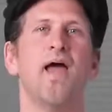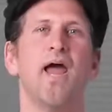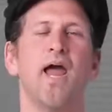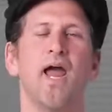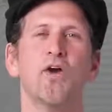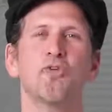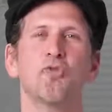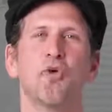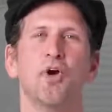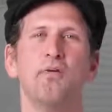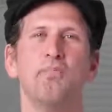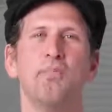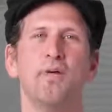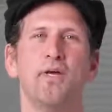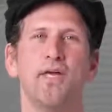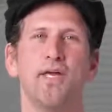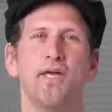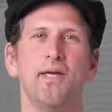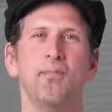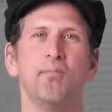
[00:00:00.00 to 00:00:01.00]
Android
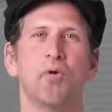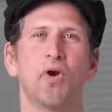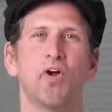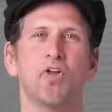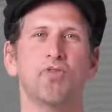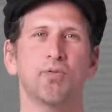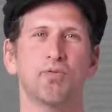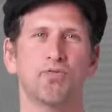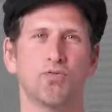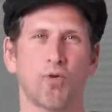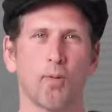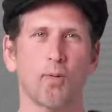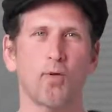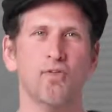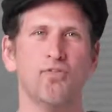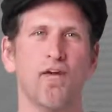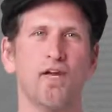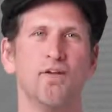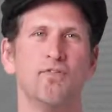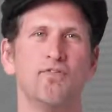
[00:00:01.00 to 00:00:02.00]
P brings
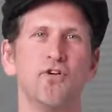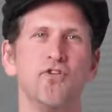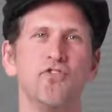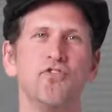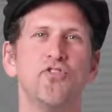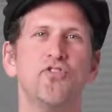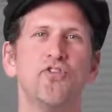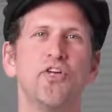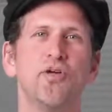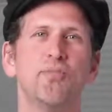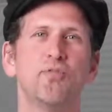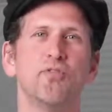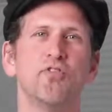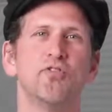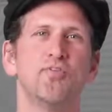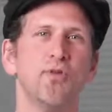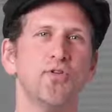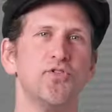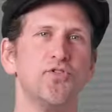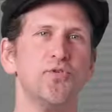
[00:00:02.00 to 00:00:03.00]
performance and efficiency
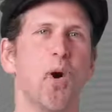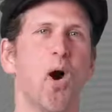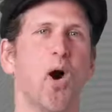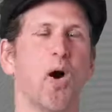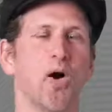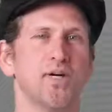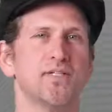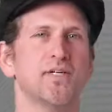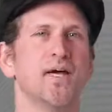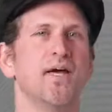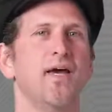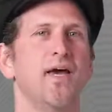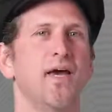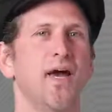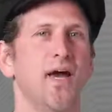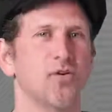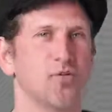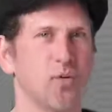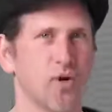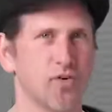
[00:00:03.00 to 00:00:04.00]
improvements to ART,
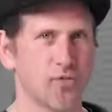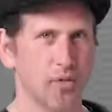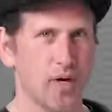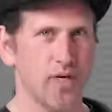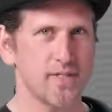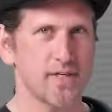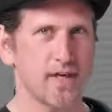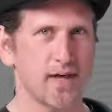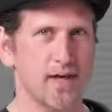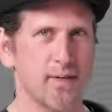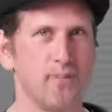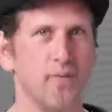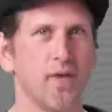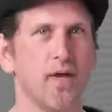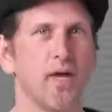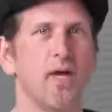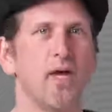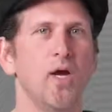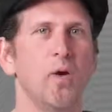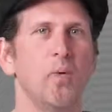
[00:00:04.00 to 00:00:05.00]
Android's runtime.
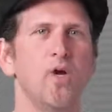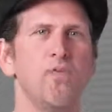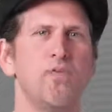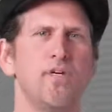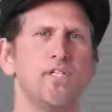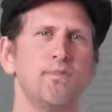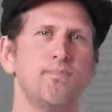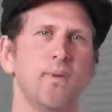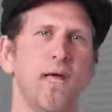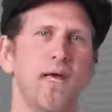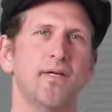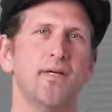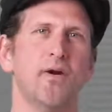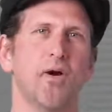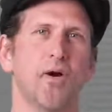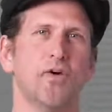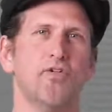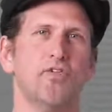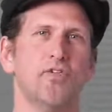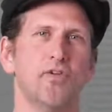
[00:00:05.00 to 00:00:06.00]
We've expanded
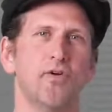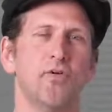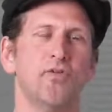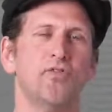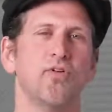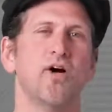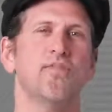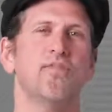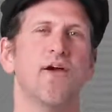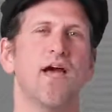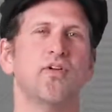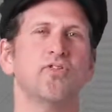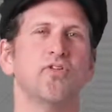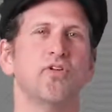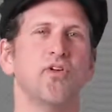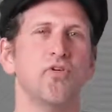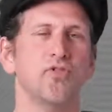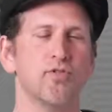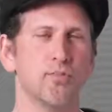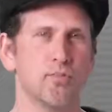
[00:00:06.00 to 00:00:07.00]
ART's use of
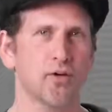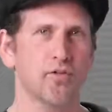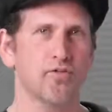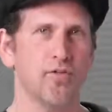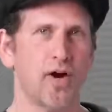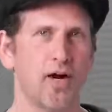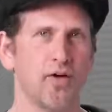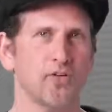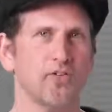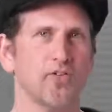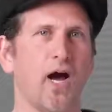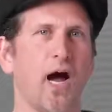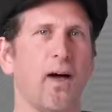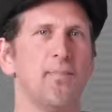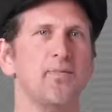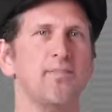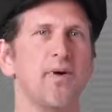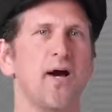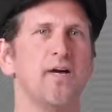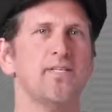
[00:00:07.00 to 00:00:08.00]
execution profiles to
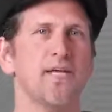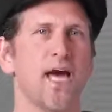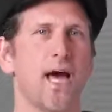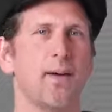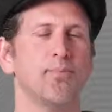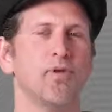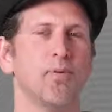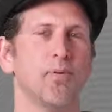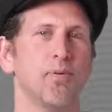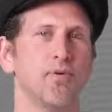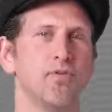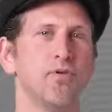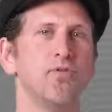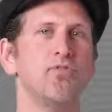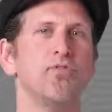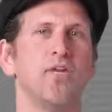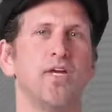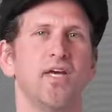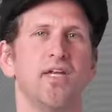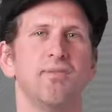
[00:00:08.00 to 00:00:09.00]
optimize apps and
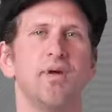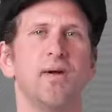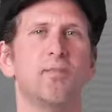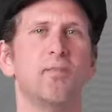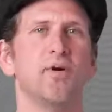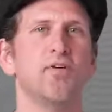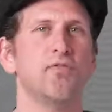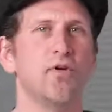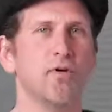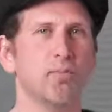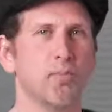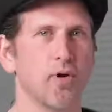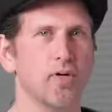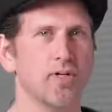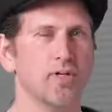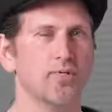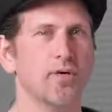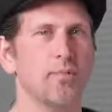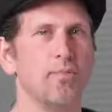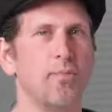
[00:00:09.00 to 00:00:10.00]
reduce the in-memory footprint
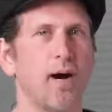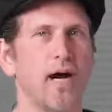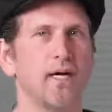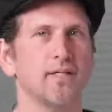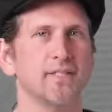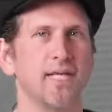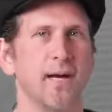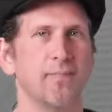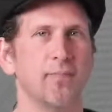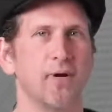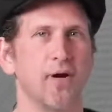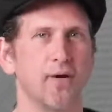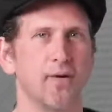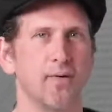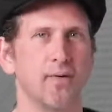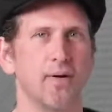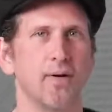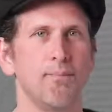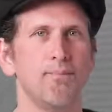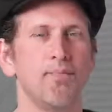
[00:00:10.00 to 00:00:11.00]
of compiled app
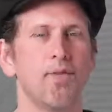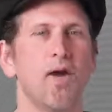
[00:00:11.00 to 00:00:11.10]
code.